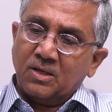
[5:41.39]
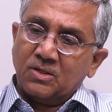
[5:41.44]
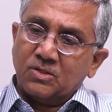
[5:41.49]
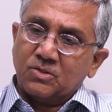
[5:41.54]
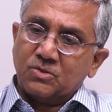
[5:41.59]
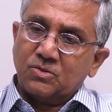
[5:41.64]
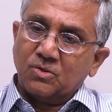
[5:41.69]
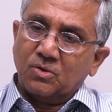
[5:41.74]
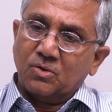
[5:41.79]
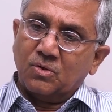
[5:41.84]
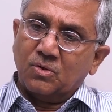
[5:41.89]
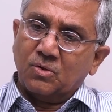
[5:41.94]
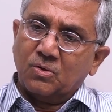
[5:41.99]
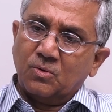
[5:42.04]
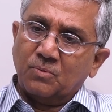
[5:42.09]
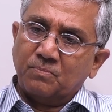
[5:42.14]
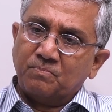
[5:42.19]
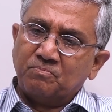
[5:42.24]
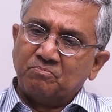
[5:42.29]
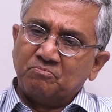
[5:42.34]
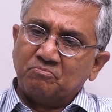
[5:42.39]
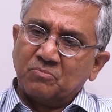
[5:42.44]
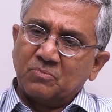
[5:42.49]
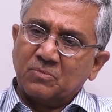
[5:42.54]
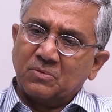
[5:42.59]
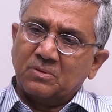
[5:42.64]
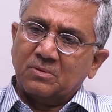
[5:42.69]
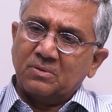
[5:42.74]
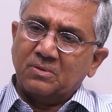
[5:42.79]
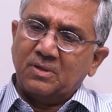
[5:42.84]
So
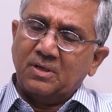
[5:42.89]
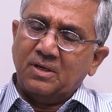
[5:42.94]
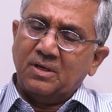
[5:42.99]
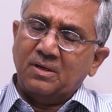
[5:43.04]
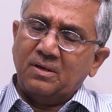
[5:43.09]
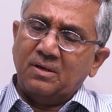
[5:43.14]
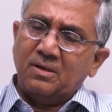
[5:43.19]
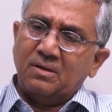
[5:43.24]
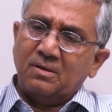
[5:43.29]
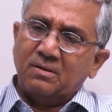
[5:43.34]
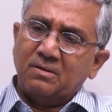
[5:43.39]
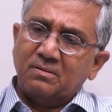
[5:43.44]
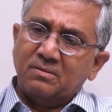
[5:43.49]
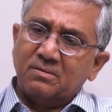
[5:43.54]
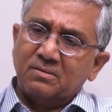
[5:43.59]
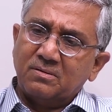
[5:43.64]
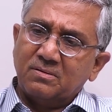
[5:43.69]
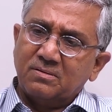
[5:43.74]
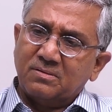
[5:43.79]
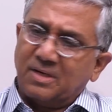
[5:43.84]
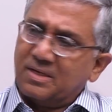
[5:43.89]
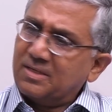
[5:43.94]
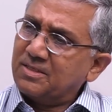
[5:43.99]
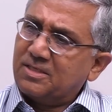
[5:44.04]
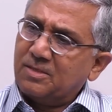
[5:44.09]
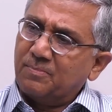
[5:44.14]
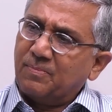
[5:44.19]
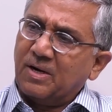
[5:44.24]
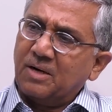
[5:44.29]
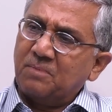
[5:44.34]
the science
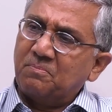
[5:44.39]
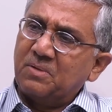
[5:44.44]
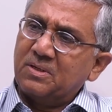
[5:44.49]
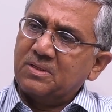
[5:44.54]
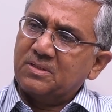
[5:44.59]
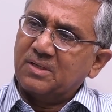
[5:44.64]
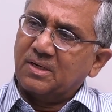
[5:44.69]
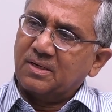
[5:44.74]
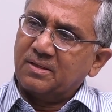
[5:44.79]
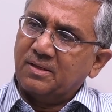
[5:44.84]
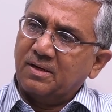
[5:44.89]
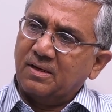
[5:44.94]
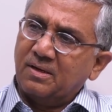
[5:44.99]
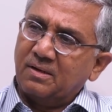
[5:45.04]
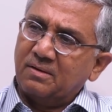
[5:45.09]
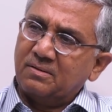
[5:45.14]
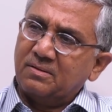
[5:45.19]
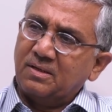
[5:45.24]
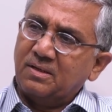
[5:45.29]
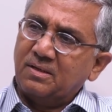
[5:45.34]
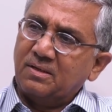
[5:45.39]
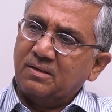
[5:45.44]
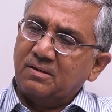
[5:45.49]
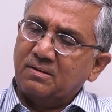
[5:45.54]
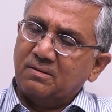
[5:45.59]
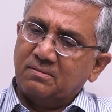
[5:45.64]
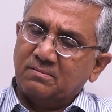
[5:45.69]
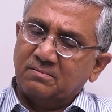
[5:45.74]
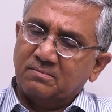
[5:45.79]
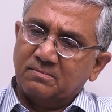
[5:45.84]
departments are there, the
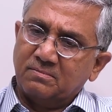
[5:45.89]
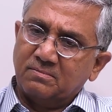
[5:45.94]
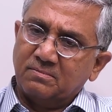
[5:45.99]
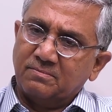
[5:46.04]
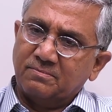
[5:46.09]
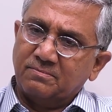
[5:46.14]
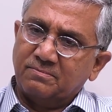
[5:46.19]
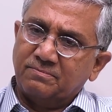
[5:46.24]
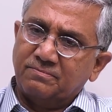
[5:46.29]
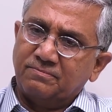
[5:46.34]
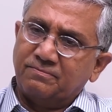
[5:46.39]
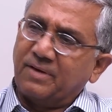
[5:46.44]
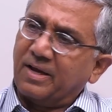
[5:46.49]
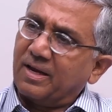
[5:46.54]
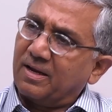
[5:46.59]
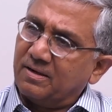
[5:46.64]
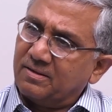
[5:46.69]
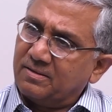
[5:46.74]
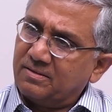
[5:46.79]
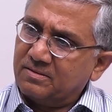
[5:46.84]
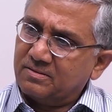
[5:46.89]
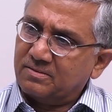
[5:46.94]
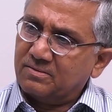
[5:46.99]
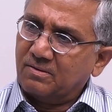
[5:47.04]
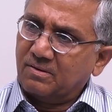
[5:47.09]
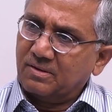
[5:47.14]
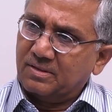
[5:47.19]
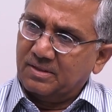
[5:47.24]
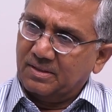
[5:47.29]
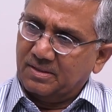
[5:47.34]
faculty is
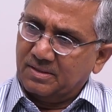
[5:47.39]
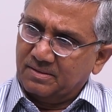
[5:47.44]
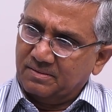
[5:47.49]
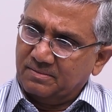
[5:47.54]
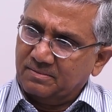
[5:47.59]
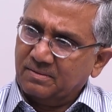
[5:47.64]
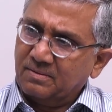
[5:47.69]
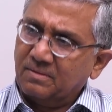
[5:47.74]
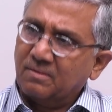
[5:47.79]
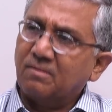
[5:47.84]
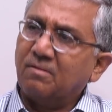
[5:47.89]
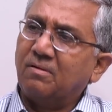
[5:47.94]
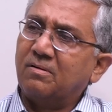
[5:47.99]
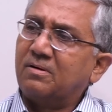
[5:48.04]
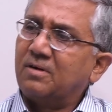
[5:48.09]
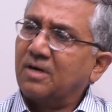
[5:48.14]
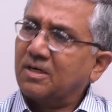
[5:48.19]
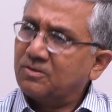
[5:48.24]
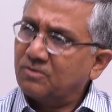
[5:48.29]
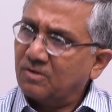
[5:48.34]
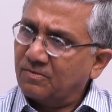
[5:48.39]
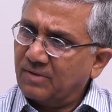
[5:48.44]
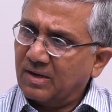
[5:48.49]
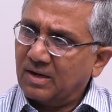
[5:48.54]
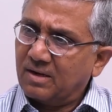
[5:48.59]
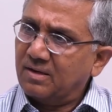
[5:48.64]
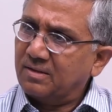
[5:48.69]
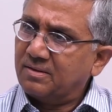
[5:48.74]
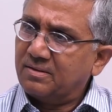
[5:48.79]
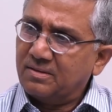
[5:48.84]
not there. Contractual
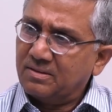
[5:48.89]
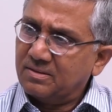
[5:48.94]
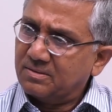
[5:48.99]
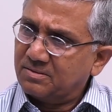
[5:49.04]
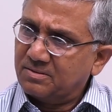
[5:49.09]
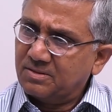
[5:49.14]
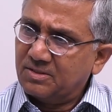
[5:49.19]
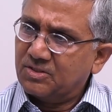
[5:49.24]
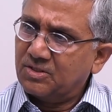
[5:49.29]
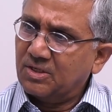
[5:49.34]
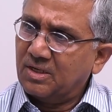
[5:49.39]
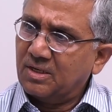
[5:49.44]
faculty is teaching.